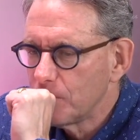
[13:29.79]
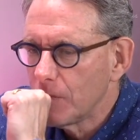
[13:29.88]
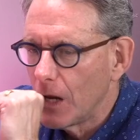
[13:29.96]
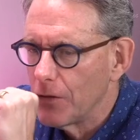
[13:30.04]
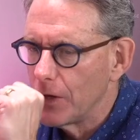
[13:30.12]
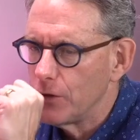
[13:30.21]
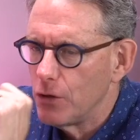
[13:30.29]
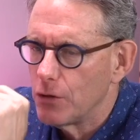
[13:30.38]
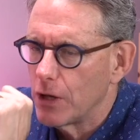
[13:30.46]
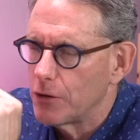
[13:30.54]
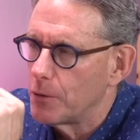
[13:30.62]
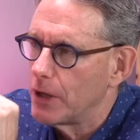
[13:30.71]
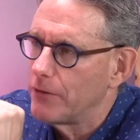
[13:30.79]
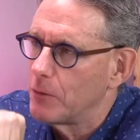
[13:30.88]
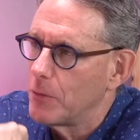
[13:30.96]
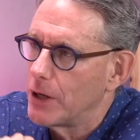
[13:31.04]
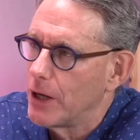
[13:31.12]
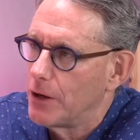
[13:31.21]
they knew that they were
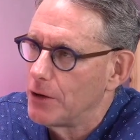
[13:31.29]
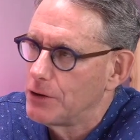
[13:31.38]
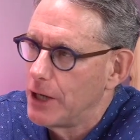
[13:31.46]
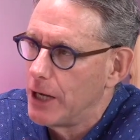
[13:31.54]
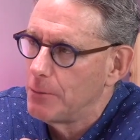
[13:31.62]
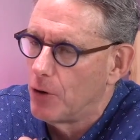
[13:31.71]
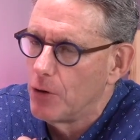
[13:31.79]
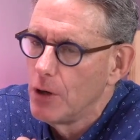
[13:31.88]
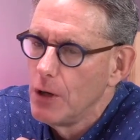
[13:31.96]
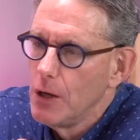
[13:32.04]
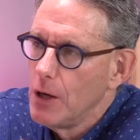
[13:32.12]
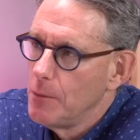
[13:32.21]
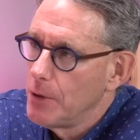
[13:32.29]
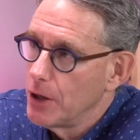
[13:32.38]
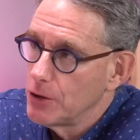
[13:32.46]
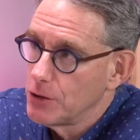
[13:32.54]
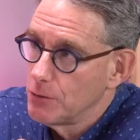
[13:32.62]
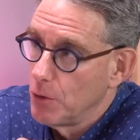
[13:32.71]
leaving money on the table
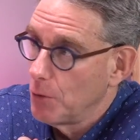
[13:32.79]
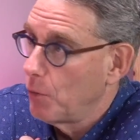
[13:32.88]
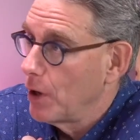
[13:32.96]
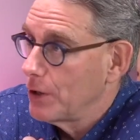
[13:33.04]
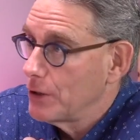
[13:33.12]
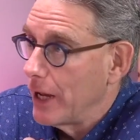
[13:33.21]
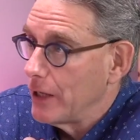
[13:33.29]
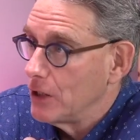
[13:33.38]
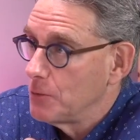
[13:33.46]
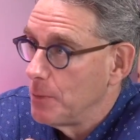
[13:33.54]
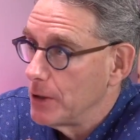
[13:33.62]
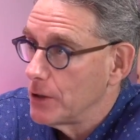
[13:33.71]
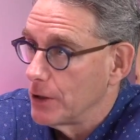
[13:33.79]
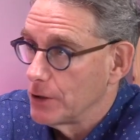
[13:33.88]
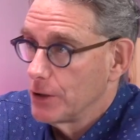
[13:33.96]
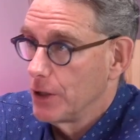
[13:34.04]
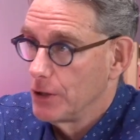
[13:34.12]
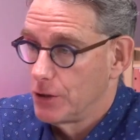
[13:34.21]
because what is Nike's
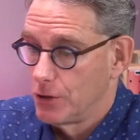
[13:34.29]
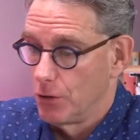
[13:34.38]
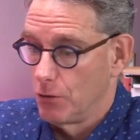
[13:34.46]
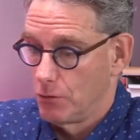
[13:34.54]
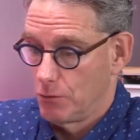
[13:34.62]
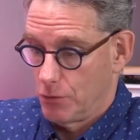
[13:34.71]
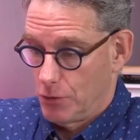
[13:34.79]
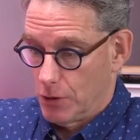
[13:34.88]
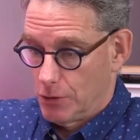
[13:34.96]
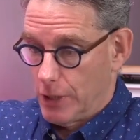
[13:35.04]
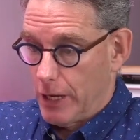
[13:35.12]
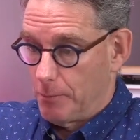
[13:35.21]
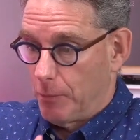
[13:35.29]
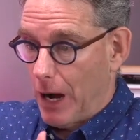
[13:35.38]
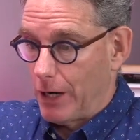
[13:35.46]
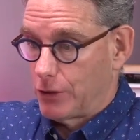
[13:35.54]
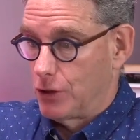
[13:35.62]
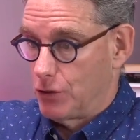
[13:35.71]
business? Is to take
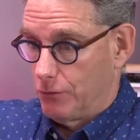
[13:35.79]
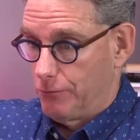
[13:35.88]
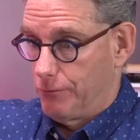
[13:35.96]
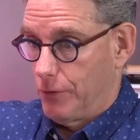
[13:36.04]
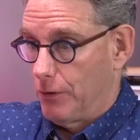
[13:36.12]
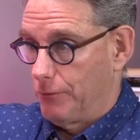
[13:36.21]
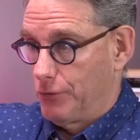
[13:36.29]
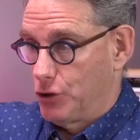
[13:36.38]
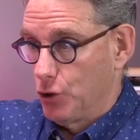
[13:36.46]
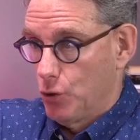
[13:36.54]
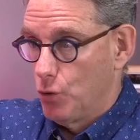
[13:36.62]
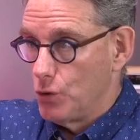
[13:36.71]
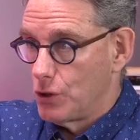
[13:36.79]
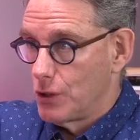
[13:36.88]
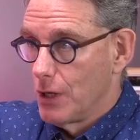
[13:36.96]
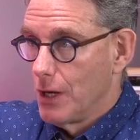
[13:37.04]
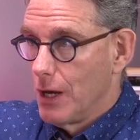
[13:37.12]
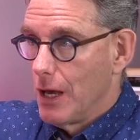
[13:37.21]
boxes of shoes
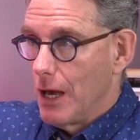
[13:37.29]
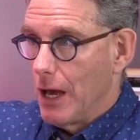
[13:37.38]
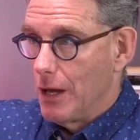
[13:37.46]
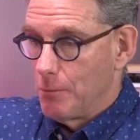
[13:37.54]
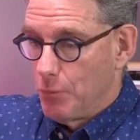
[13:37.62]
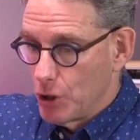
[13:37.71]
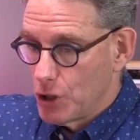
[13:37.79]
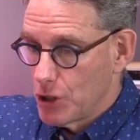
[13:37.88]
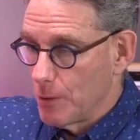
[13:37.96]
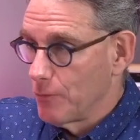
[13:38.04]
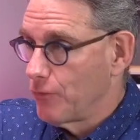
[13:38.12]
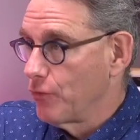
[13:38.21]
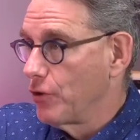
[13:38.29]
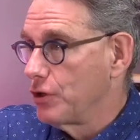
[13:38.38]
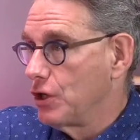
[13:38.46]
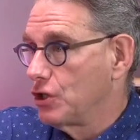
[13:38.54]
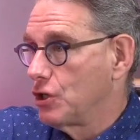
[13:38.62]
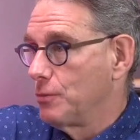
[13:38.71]
and push them through the
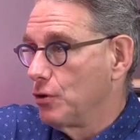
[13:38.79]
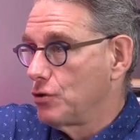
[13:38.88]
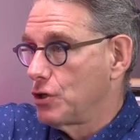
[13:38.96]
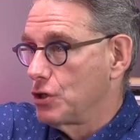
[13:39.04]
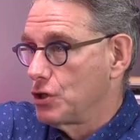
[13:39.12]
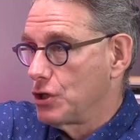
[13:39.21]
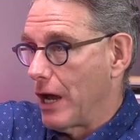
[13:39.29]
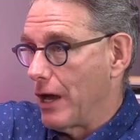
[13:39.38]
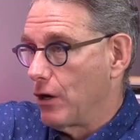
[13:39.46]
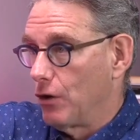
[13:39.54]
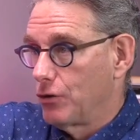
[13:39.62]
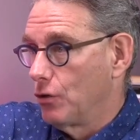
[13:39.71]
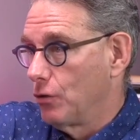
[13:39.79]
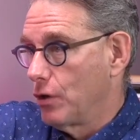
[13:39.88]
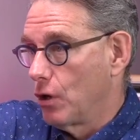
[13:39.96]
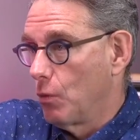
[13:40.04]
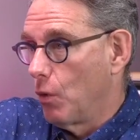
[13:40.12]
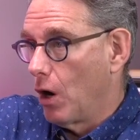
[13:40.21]
distribution channel to
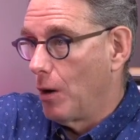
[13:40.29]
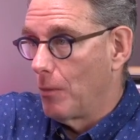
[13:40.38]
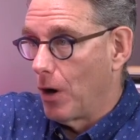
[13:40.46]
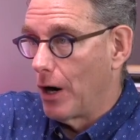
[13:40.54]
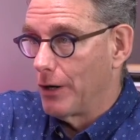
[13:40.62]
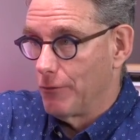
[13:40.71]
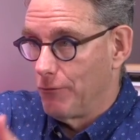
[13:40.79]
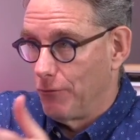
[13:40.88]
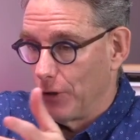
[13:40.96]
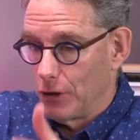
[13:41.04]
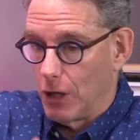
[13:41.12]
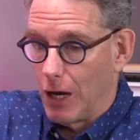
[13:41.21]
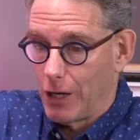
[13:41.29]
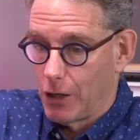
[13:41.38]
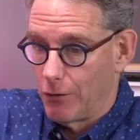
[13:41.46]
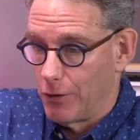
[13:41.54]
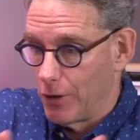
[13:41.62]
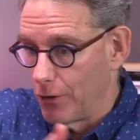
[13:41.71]
Walmart and Foot
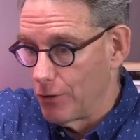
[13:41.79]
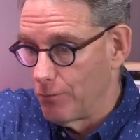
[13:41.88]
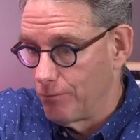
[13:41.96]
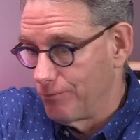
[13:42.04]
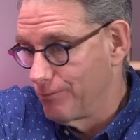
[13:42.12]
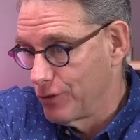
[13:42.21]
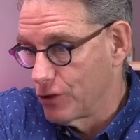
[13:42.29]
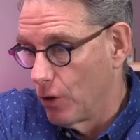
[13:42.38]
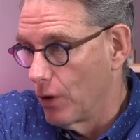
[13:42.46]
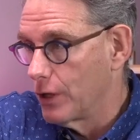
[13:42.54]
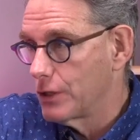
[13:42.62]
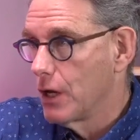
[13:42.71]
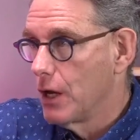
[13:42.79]
Locker and other stores,